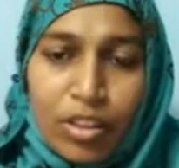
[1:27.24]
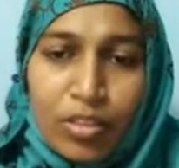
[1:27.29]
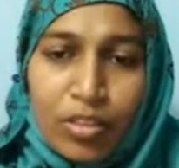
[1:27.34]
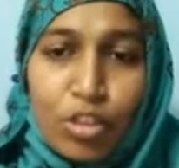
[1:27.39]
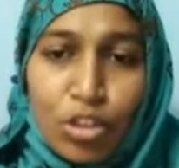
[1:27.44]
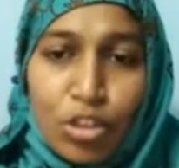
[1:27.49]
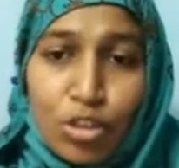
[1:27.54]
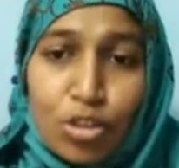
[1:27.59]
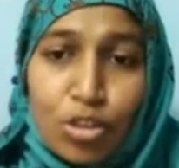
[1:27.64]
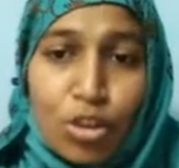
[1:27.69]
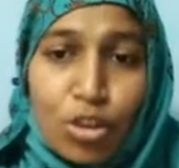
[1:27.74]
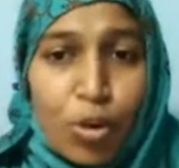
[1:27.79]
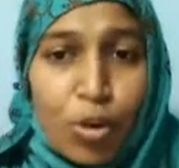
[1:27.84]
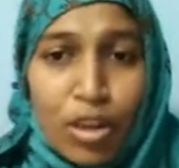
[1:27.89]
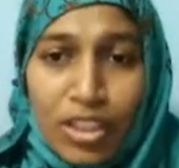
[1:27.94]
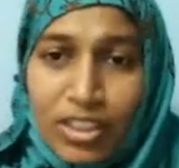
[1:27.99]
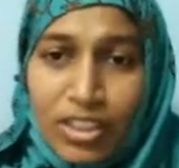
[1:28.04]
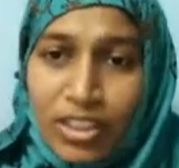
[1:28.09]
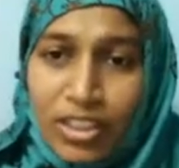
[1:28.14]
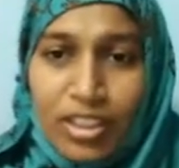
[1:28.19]
we should know
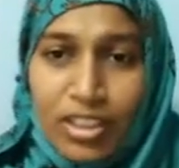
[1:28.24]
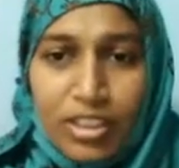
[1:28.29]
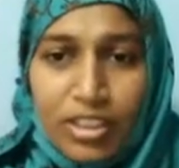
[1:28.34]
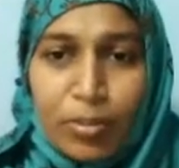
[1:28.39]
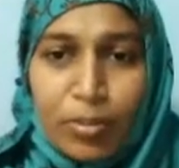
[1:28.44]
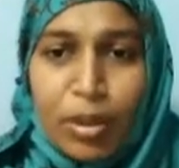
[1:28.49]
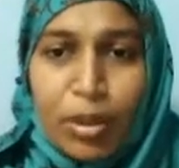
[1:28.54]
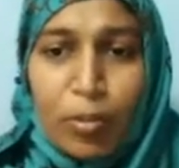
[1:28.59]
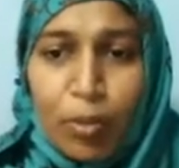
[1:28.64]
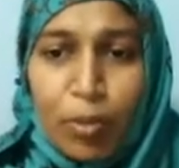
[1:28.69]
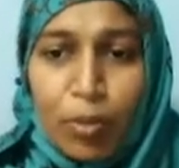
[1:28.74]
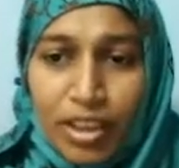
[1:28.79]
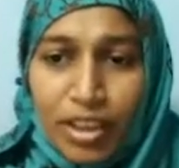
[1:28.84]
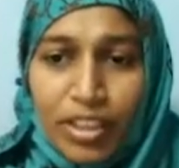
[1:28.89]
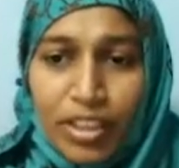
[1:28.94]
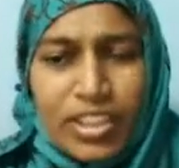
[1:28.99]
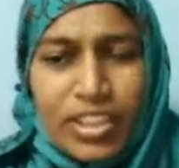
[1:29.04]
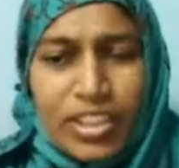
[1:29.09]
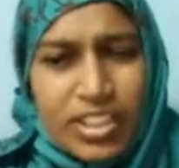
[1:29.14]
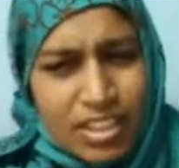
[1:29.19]
what is a decimal
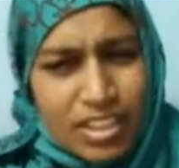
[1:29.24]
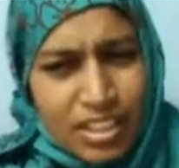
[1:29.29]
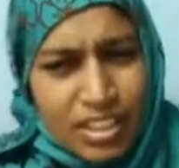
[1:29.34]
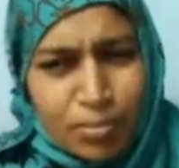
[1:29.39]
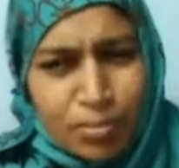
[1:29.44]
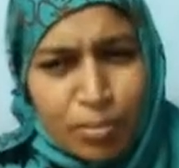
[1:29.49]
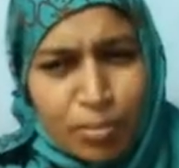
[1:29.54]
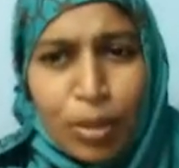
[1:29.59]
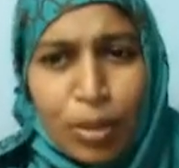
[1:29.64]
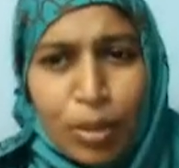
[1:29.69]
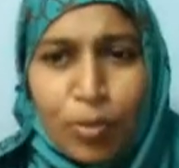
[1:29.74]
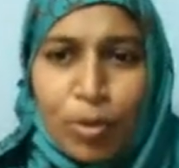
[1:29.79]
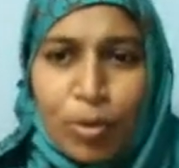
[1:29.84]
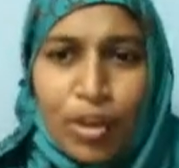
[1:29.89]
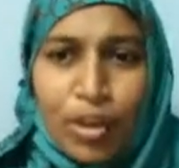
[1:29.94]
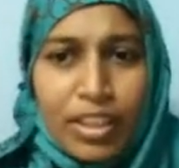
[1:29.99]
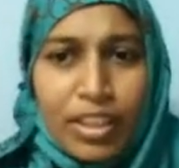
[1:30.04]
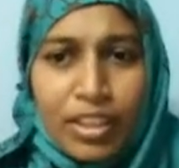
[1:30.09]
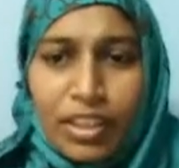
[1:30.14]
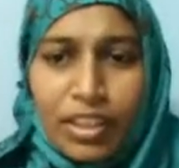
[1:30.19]
point. It's simple
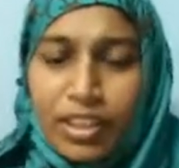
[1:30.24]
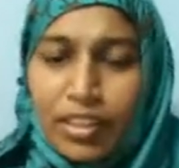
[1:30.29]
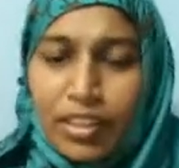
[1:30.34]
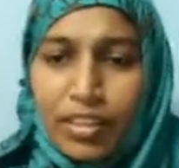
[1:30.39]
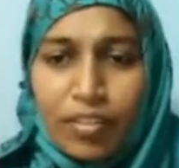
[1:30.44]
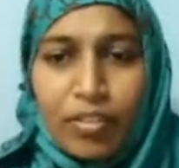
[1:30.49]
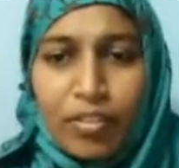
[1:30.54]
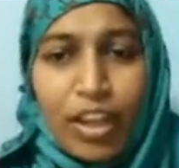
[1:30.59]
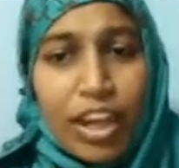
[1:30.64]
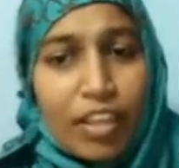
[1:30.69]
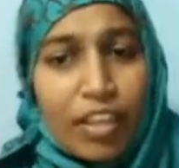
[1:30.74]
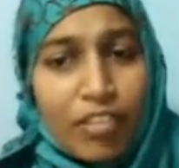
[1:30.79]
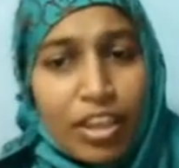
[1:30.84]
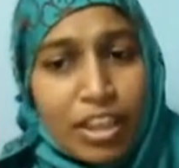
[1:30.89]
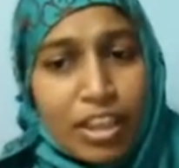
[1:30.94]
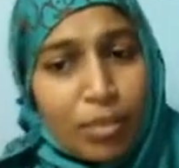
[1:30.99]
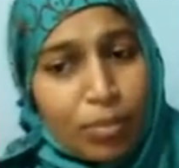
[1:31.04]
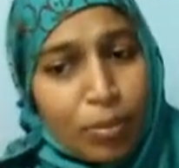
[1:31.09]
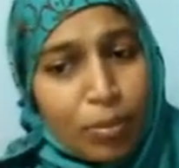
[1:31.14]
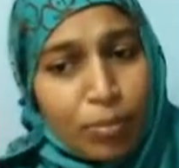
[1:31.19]
point. Where
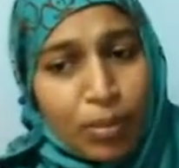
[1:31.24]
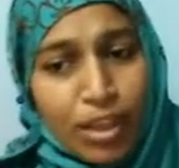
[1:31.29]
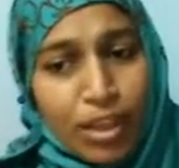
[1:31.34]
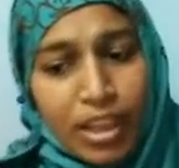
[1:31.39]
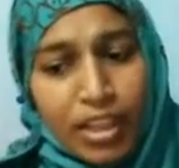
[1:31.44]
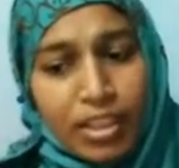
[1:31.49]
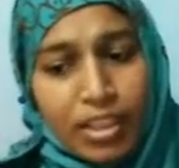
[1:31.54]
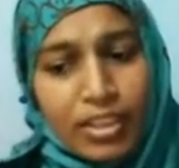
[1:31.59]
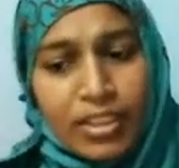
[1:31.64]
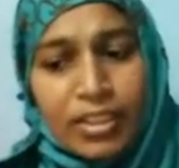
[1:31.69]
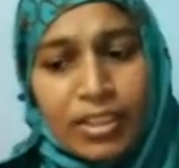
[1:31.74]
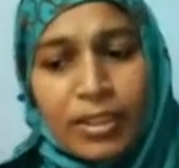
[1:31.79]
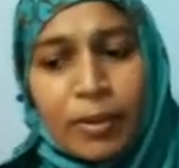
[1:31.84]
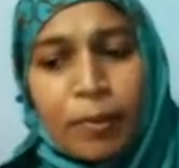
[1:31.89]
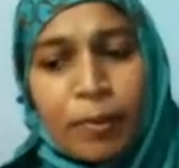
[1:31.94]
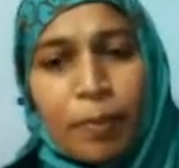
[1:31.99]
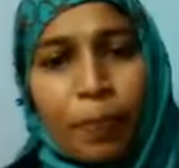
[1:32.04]
will it be placed?